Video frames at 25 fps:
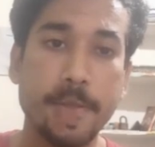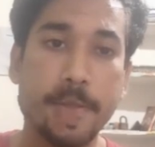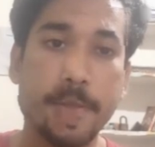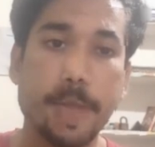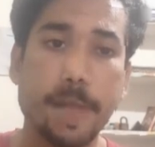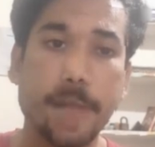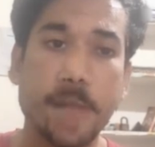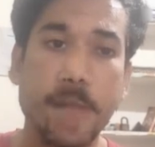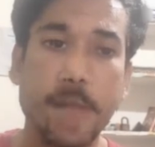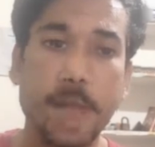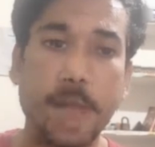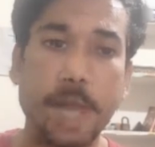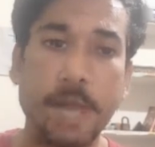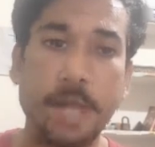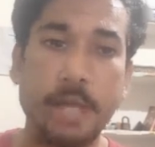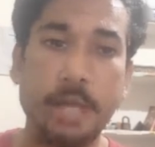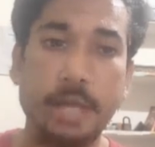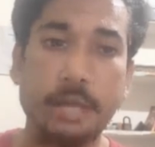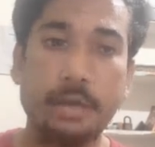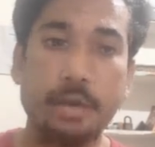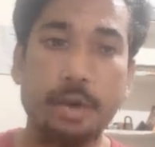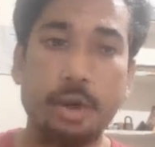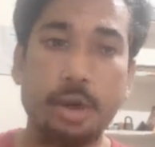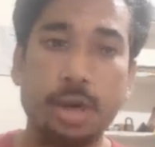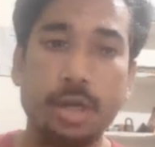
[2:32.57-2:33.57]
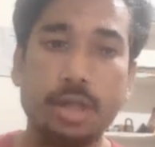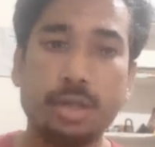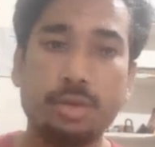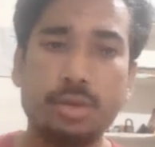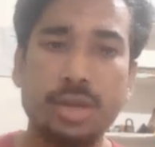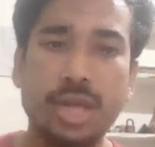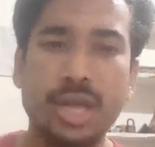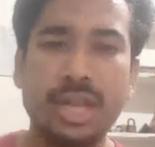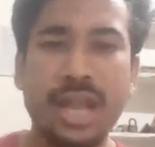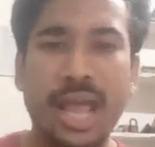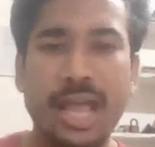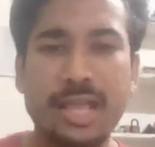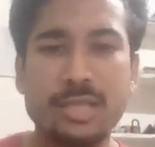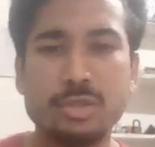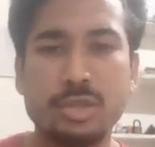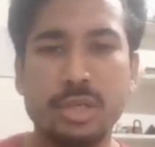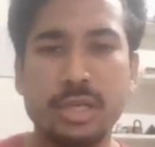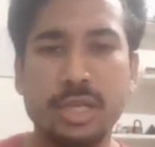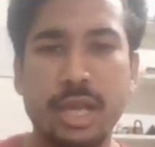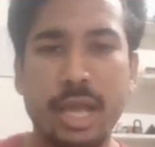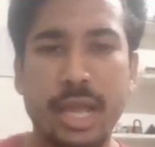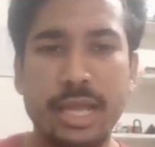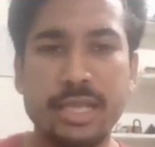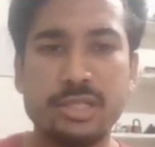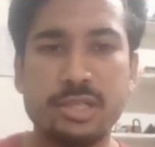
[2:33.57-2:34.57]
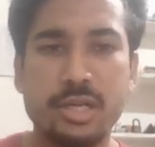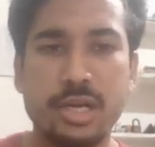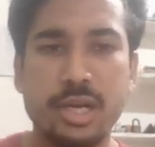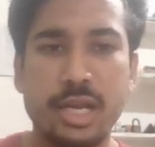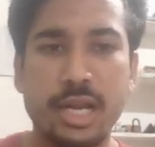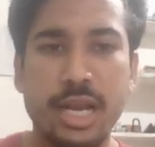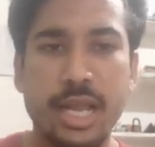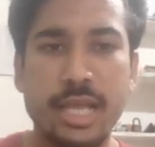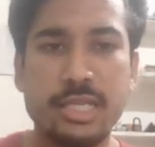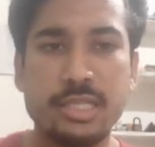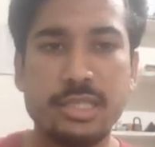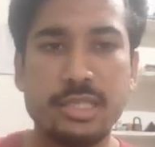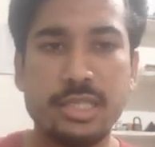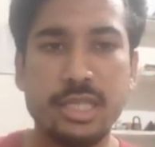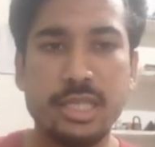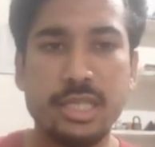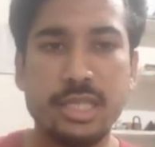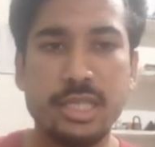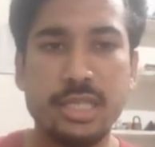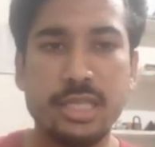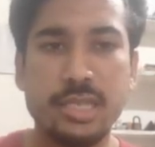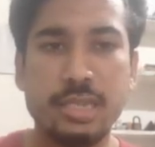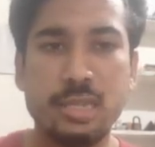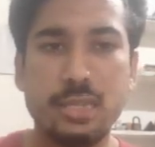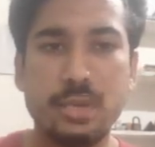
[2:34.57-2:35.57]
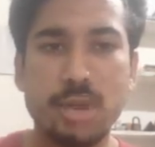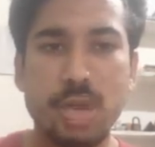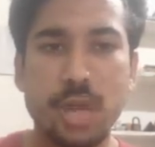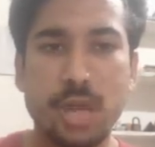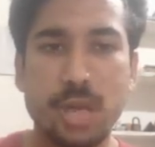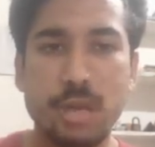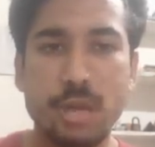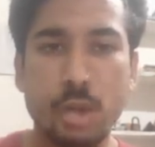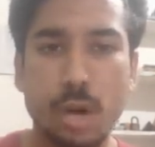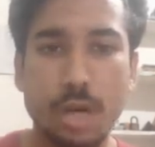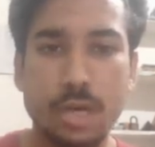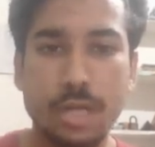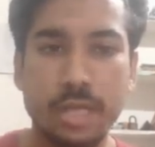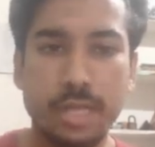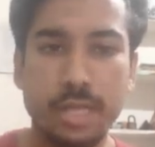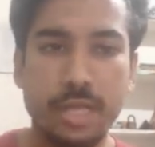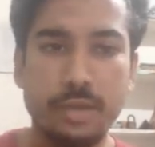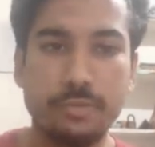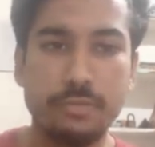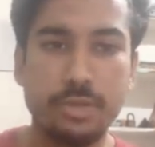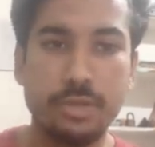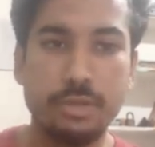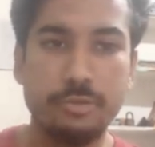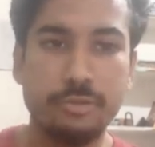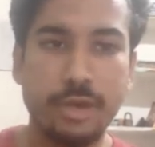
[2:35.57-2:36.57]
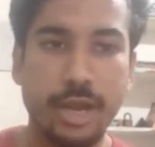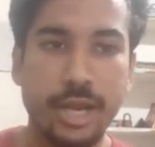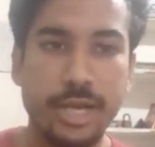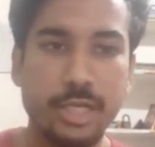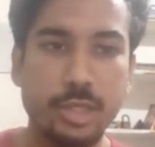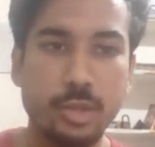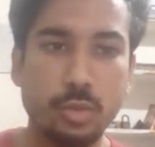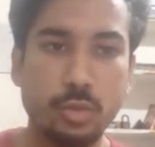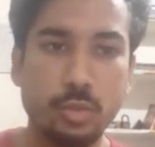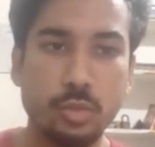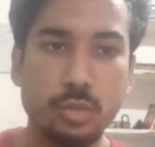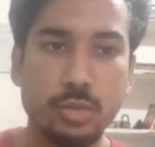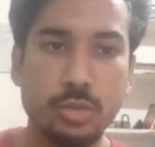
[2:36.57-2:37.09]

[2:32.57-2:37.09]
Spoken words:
Or you can actually externalize these to a .env file too.